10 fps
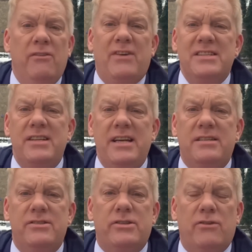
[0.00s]

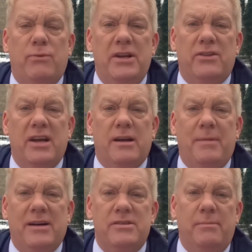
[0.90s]
Fascinating stuff when you think
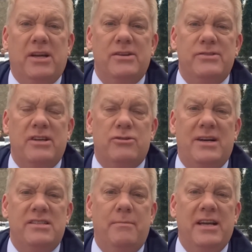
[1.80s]
about it because they're
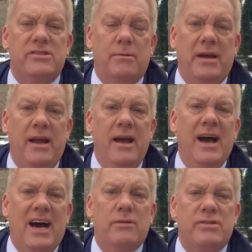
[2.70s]
trying to make something
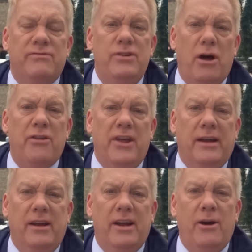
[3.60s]
out of
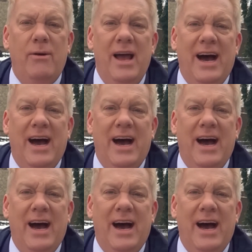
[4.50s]
nothing, you know.